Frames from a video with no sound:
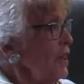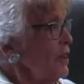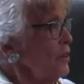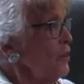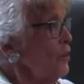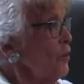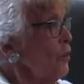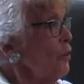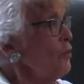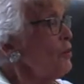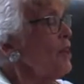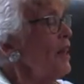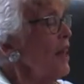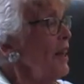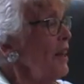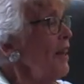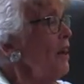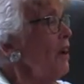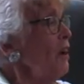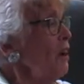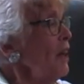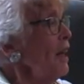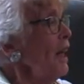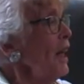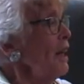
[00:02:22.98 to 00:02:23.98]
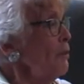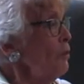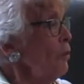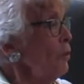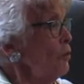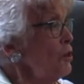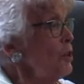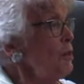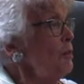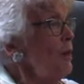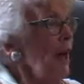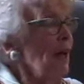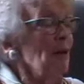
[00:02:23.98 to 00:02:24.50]
and they all had,
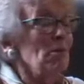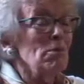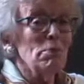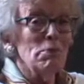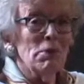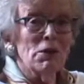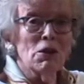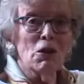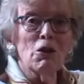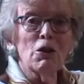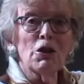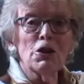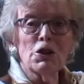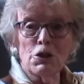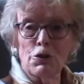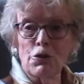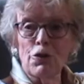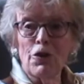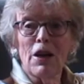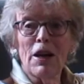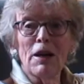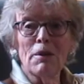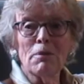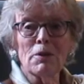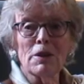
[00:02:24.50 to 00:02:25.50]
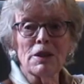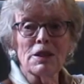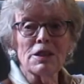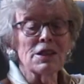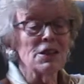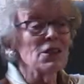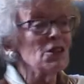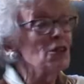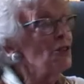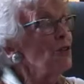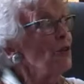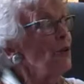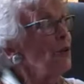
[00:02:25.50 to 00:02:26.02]
most of them had large families,
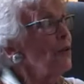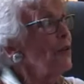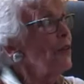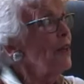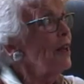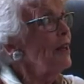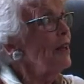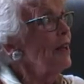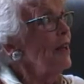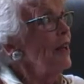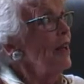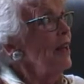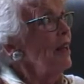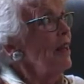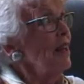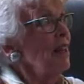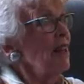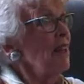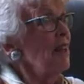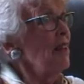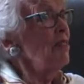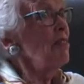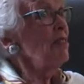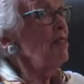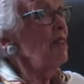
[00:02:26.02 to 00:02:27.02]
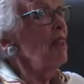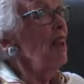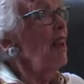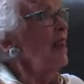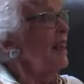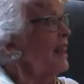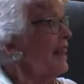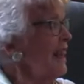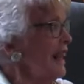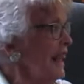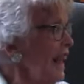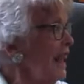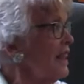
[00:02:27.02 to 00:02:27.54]
so that there was a lot of
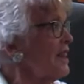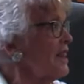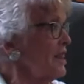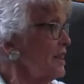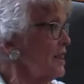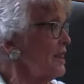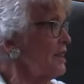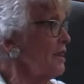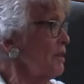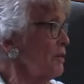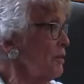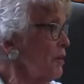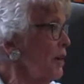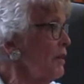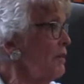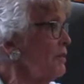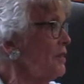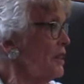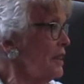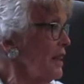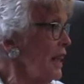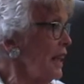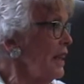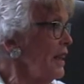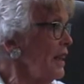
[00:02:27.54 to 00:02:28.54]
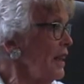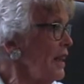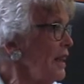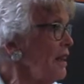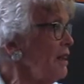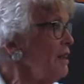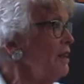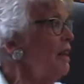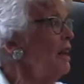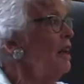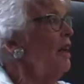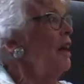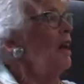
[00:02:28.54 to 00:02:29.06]
Guillettes around Sandy
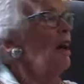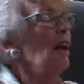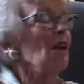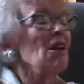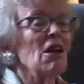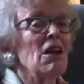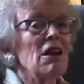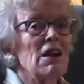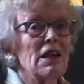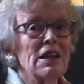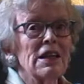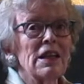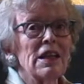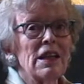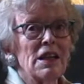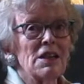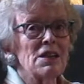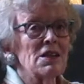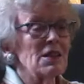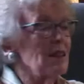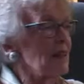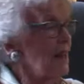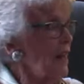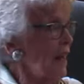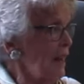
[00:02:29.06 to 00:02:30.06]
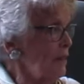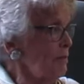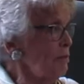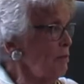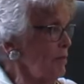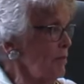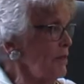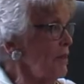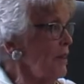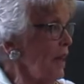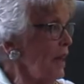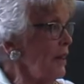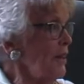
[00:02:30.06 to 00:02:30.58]
Hill, a lot of Guillettes
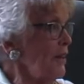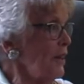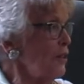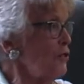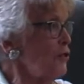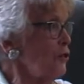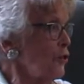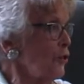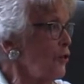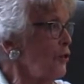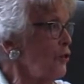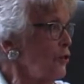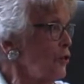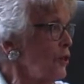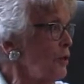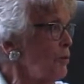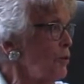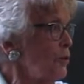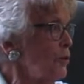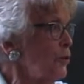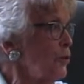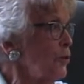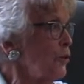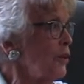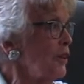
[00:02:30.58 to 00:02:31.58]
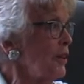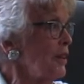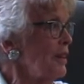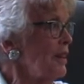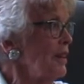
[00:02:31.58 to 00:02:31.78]
at this church, I'm sure.